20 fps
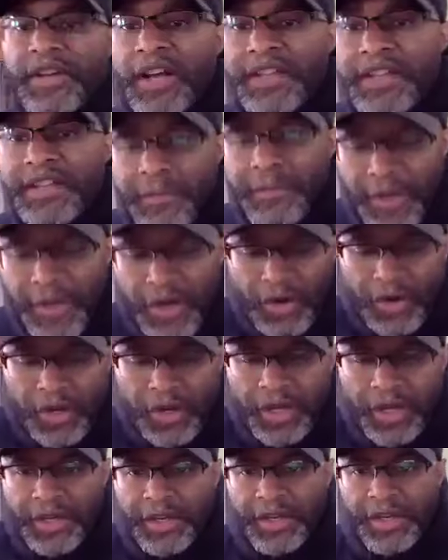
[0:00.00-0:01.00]
That's awesome.
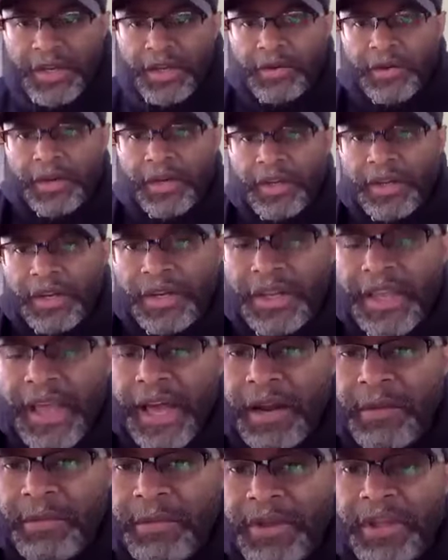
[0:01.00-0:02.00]
And
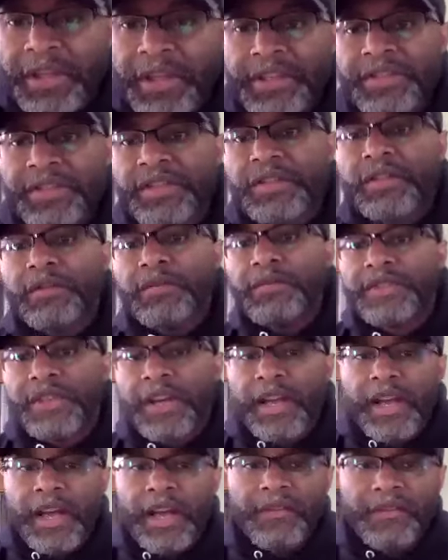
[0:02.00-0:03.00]
accountability is huge.
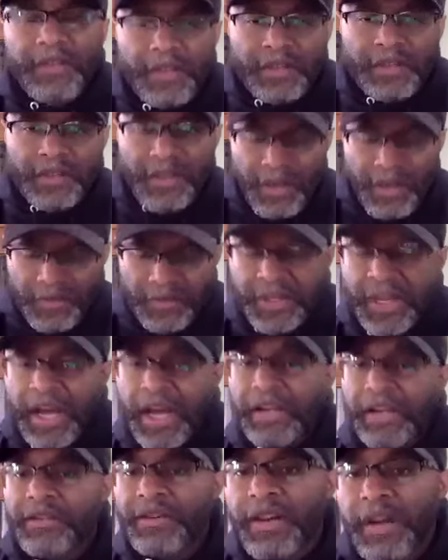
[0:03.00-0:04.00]
I have a
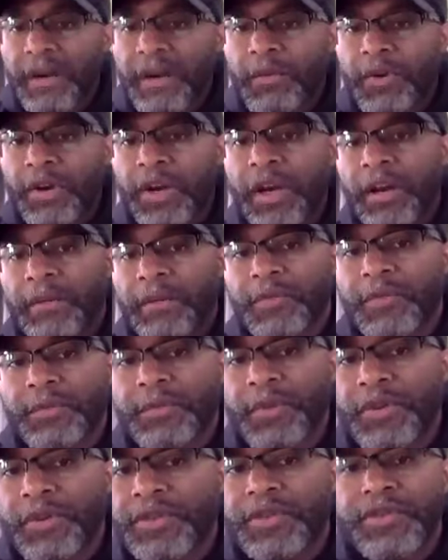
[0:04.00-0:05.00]
doctor that I'm
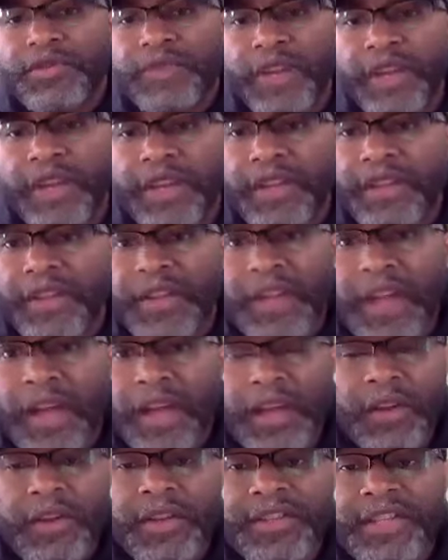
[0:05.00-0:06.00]
doing personal training. I think
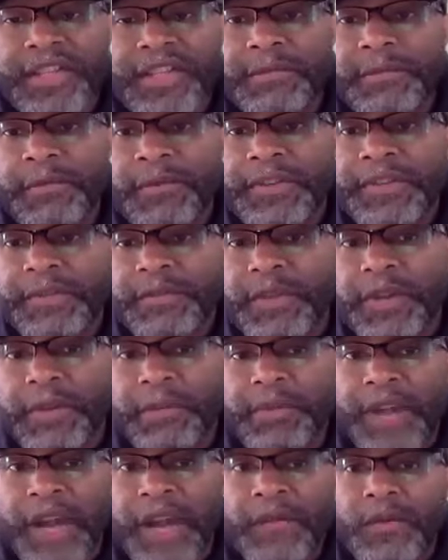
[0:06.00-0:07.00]
he only sees me once a
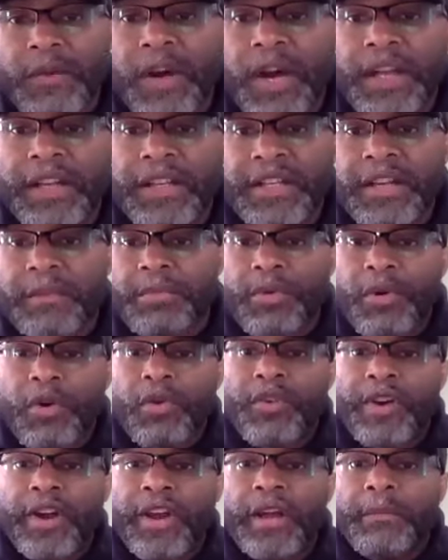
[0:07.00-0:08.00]
week, but I did a
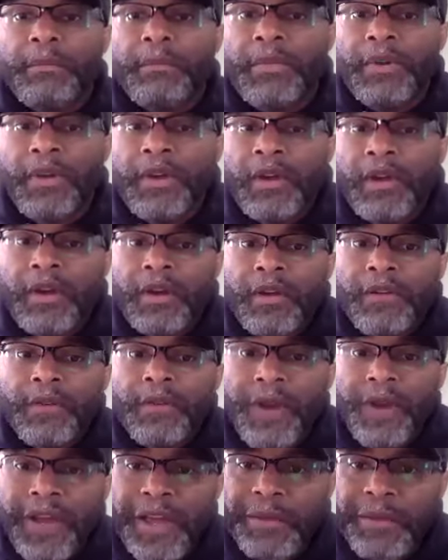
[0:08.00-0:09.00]
program
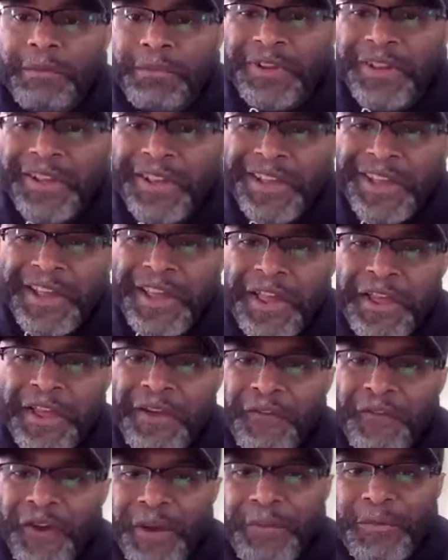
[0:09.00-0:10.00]
for him
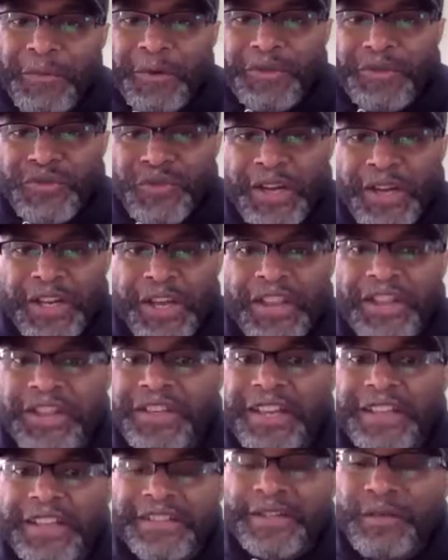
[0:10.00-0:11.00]
to train the
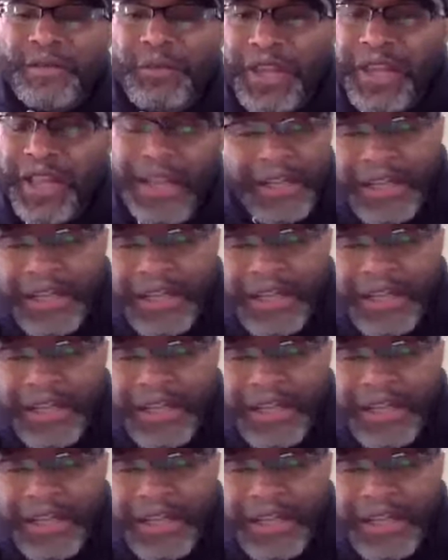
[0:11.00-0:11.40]
other days of the week.